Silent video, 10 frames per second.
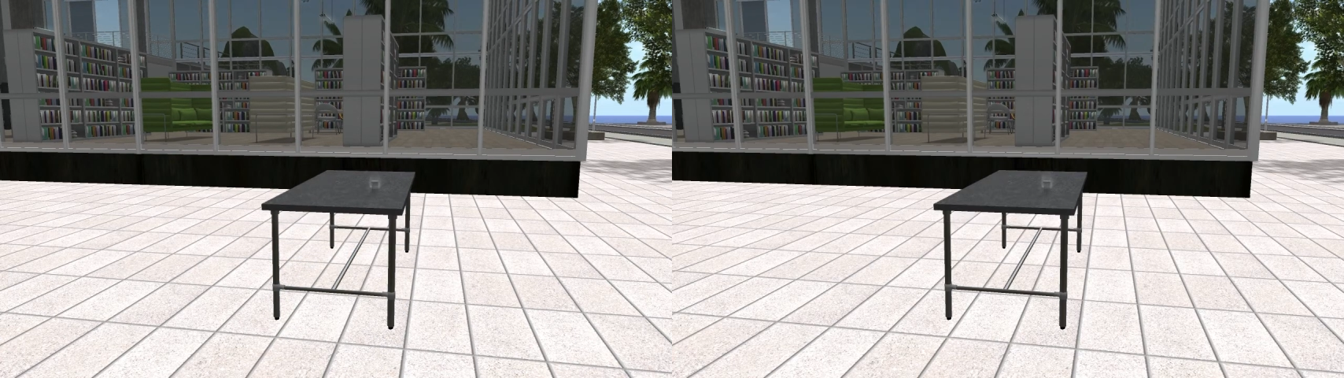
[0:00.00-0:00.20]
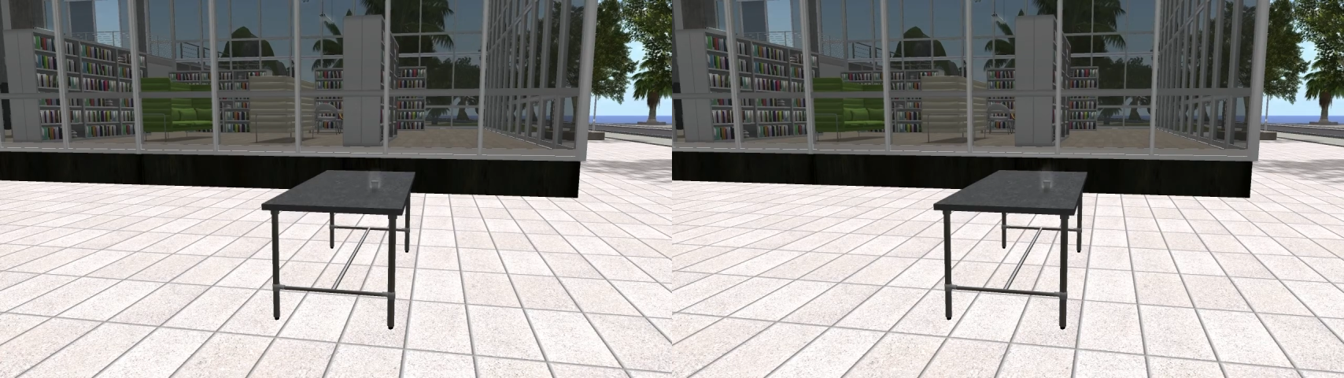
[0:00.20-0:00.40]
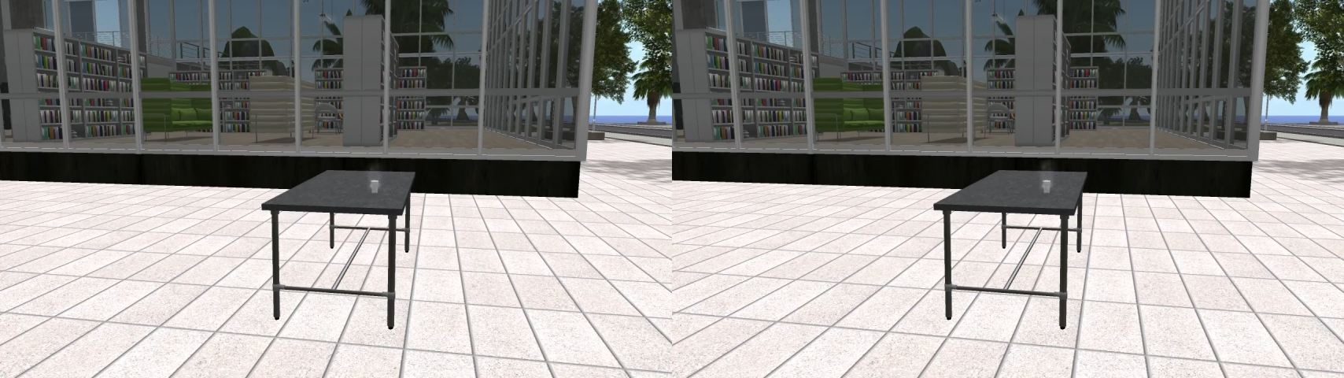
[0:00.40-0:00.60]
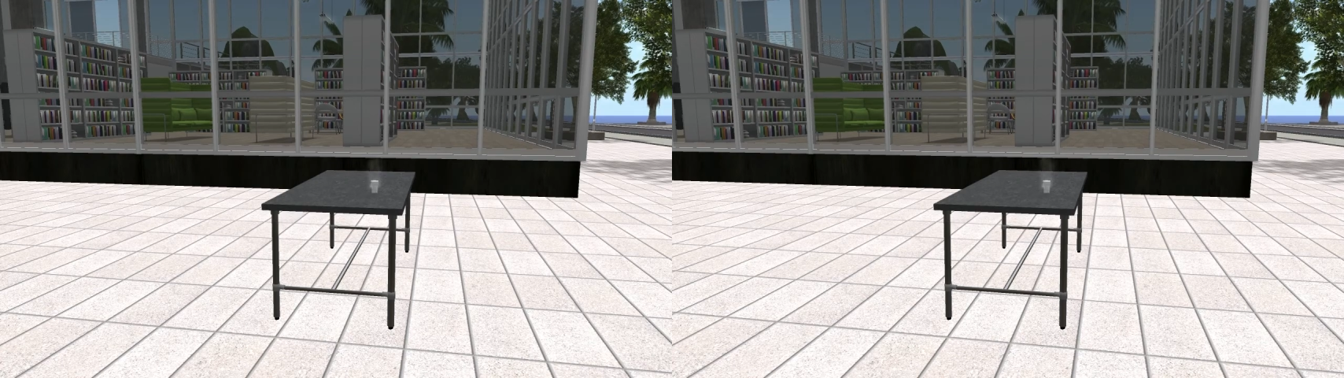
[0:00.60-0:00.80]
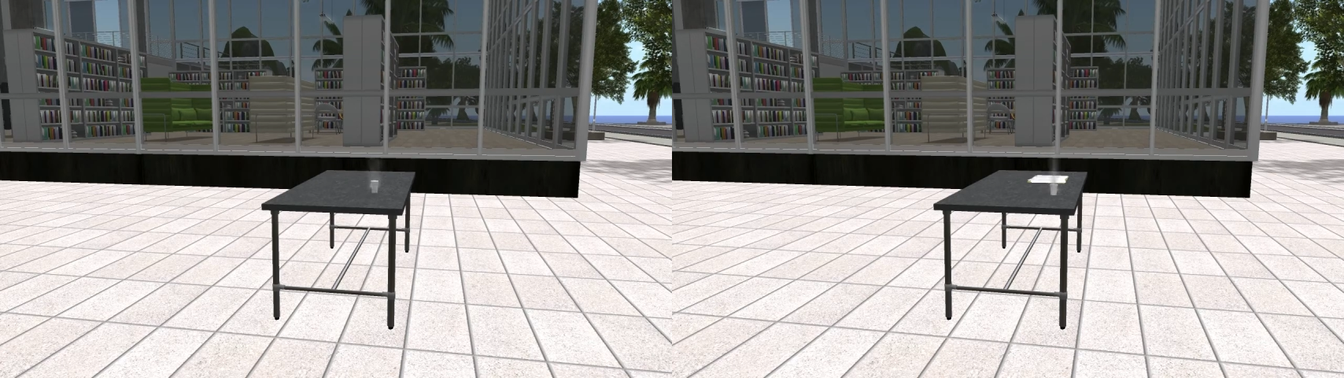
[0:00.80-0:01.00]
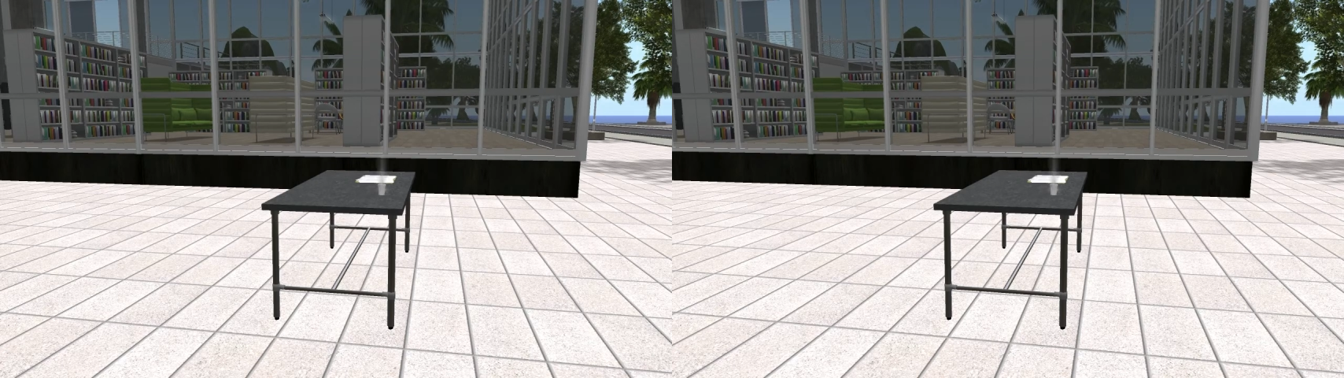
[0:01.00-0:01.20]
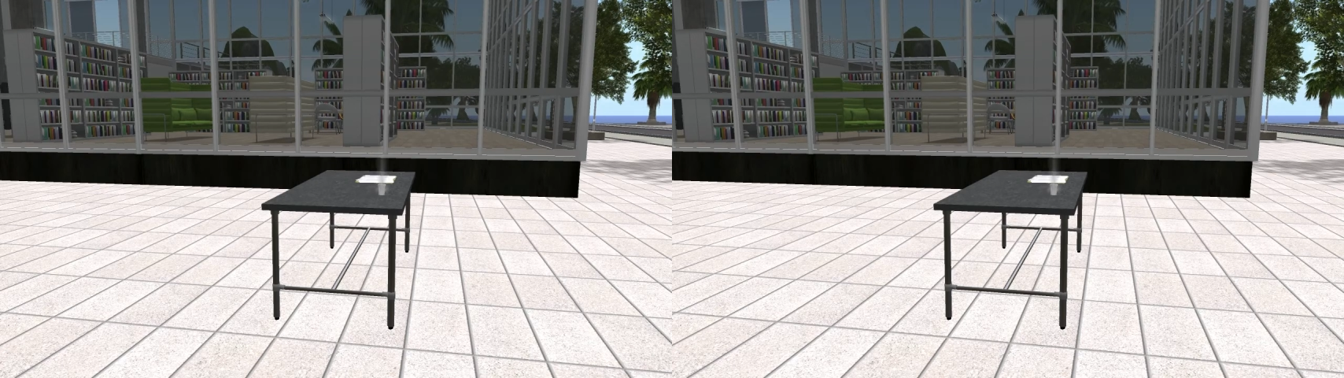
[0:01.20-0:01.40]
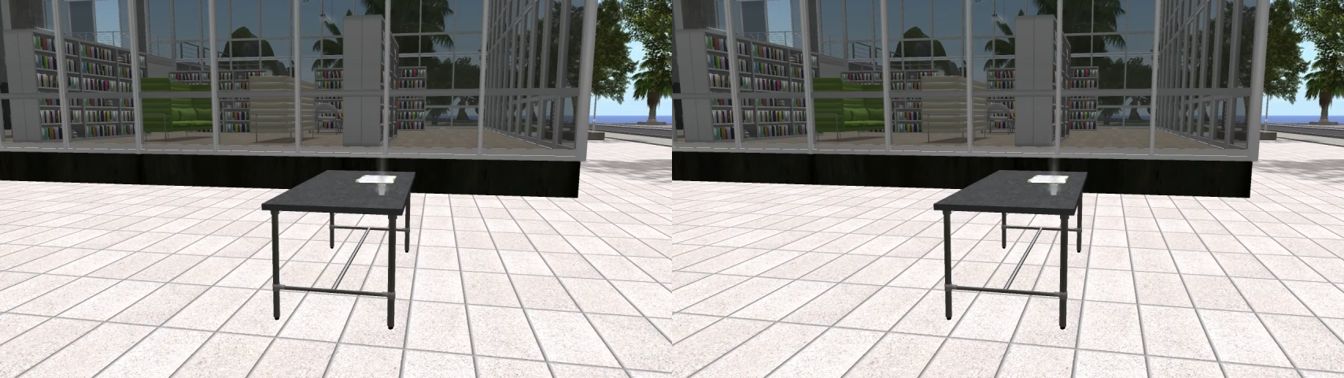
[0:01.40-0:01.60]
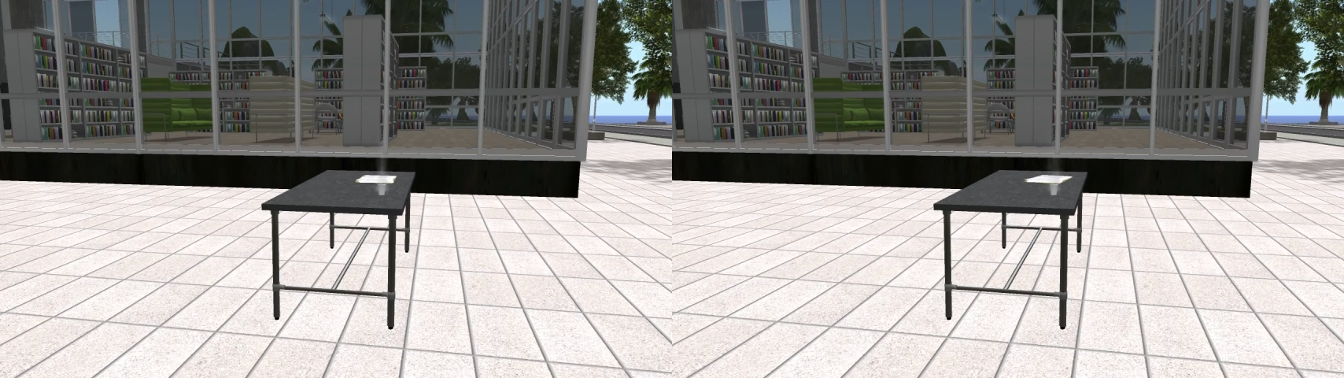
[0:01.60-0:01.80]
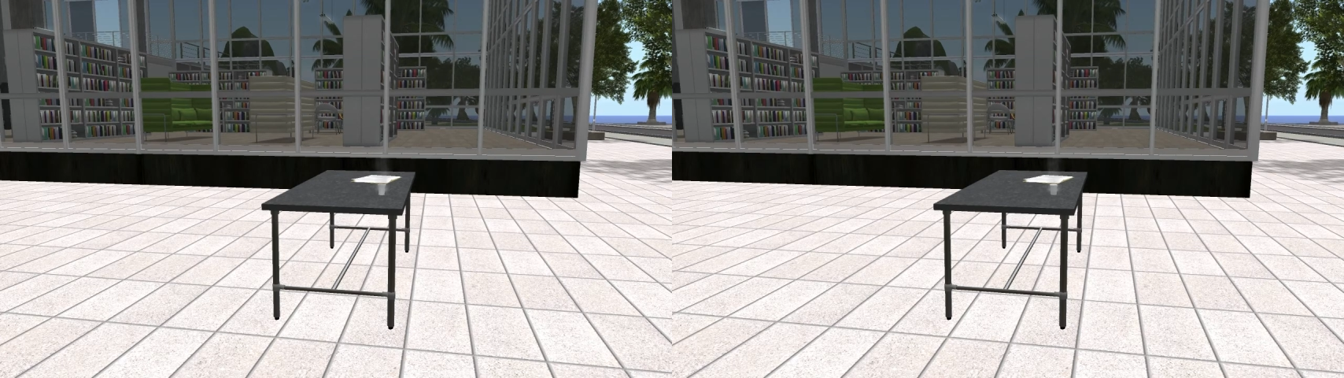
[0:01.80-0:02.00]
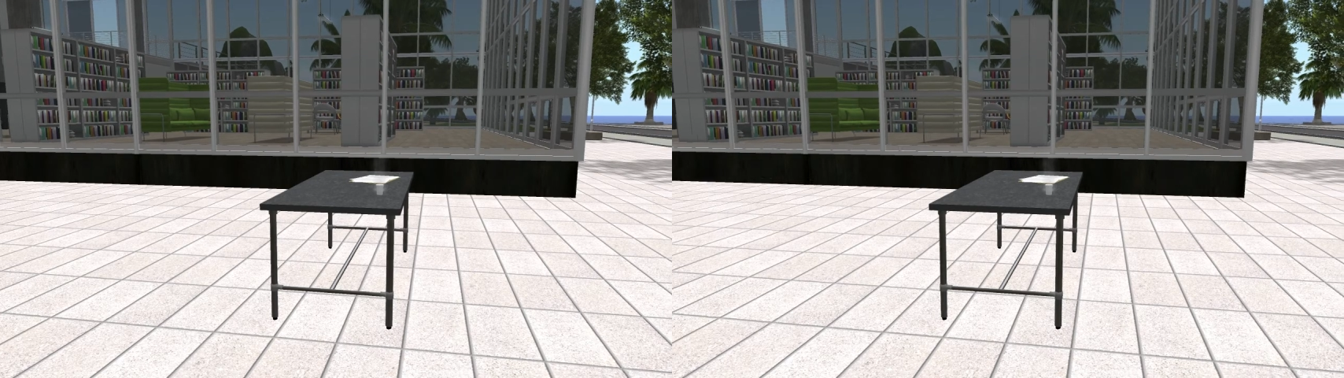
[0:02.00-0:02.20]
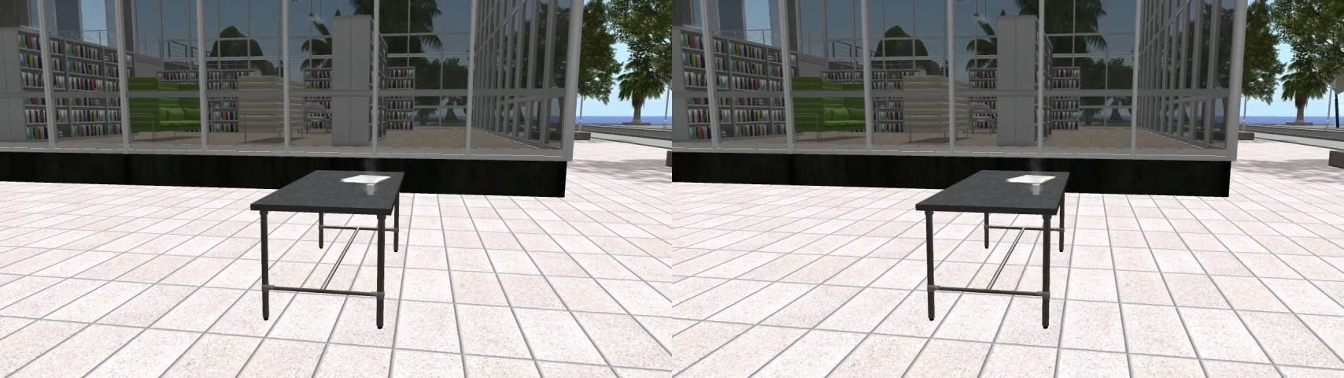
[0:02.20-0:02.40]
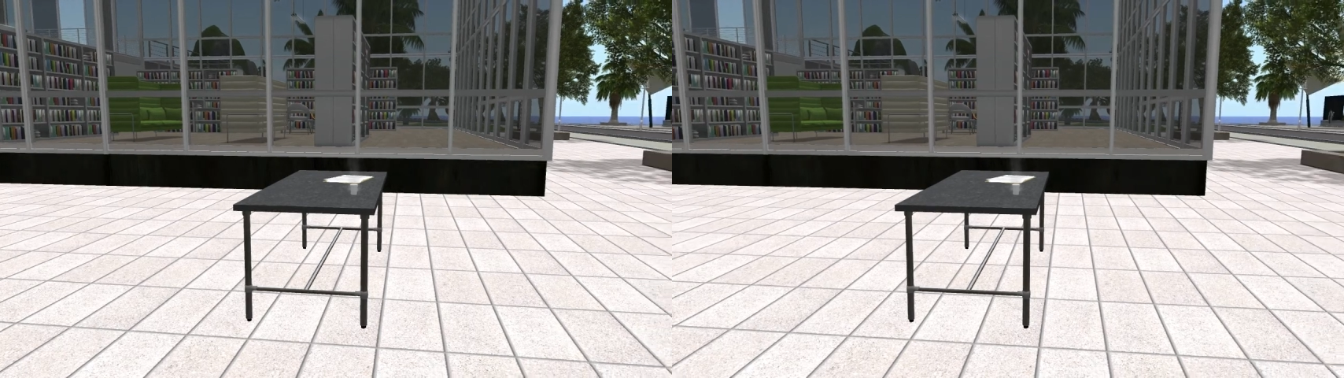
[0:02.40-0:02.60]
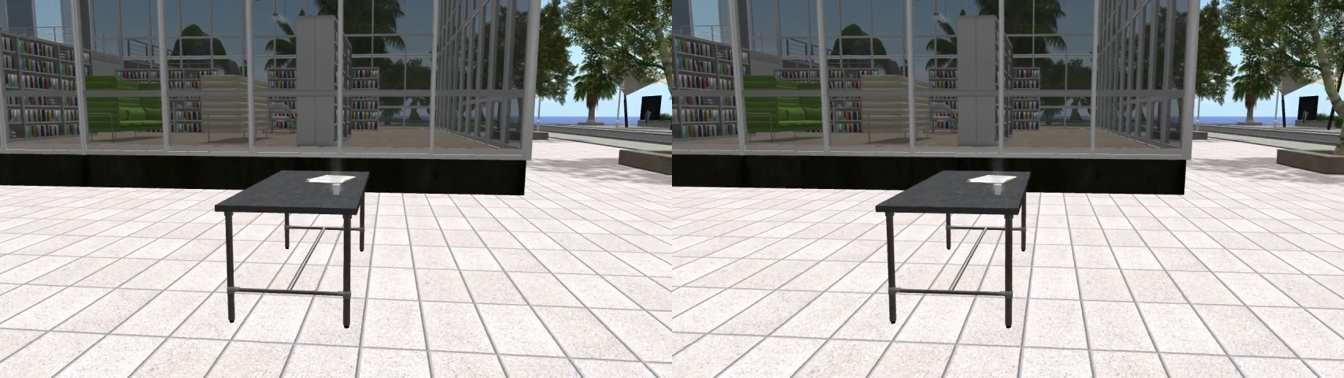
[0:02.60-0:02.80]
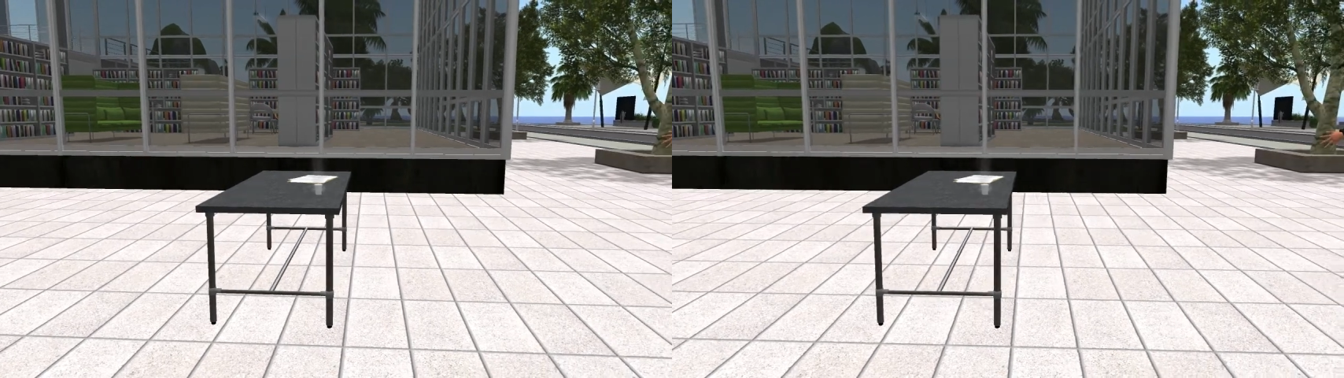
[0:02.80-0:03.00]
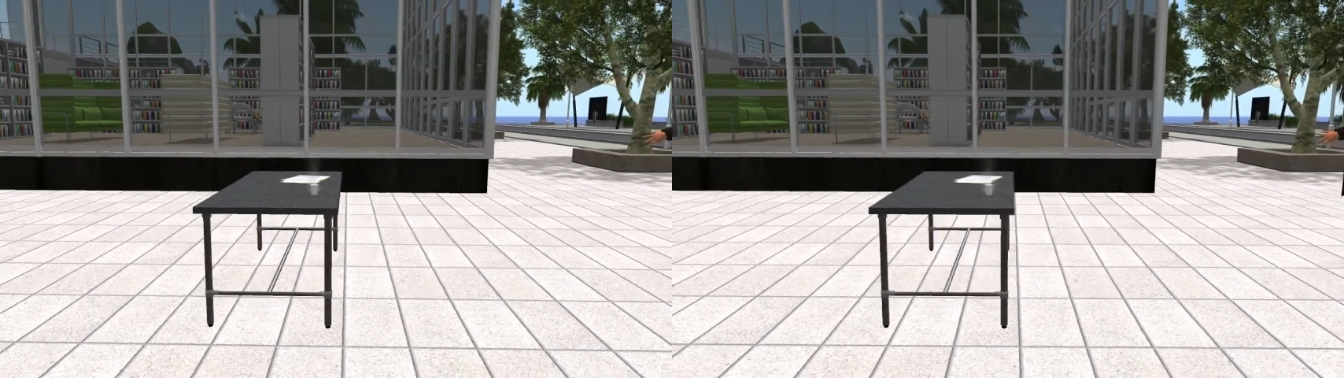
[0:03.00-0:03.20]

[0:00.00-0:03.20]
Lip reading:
[unreadable: no face in view]